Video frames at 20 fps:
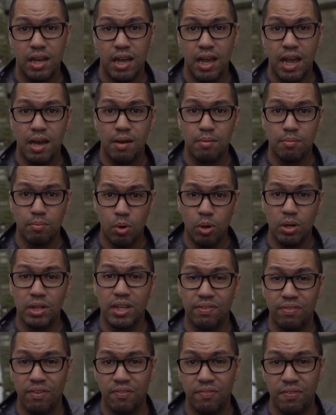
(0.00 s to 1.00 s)
and more
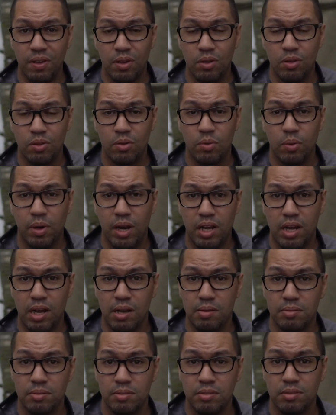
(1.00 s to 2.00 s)
depth of field when it
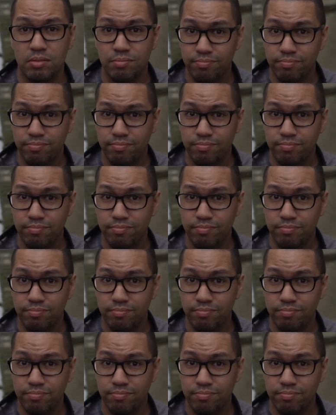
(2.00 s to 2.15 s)
comes